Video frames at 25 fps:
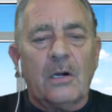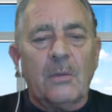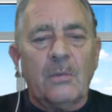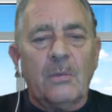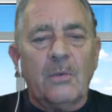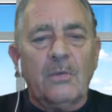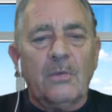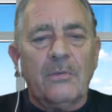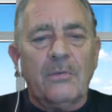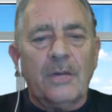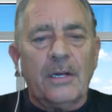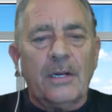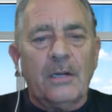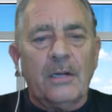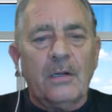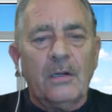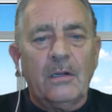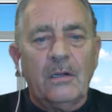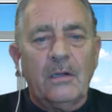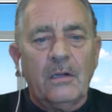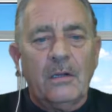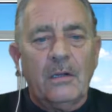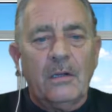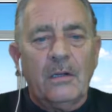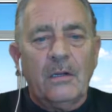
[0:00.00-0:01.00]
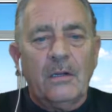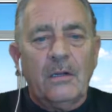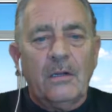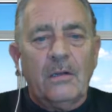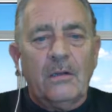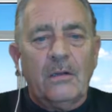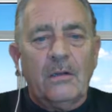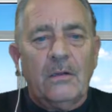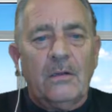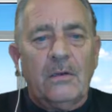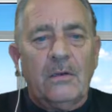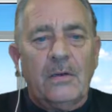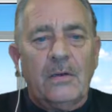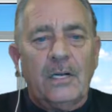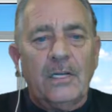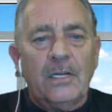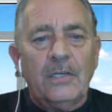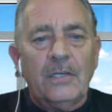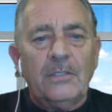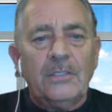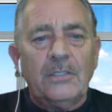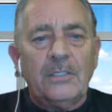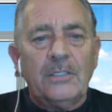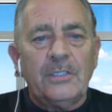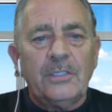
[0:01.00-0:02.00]
moving. All right. You
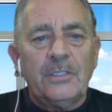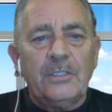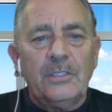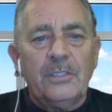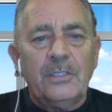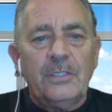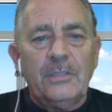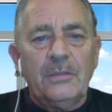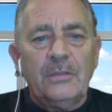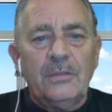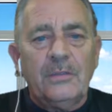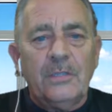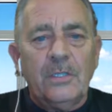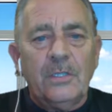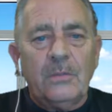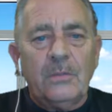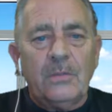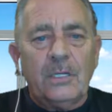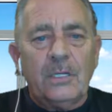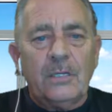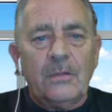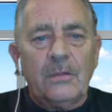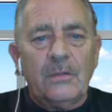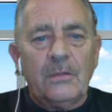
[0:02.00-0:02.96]
just do it.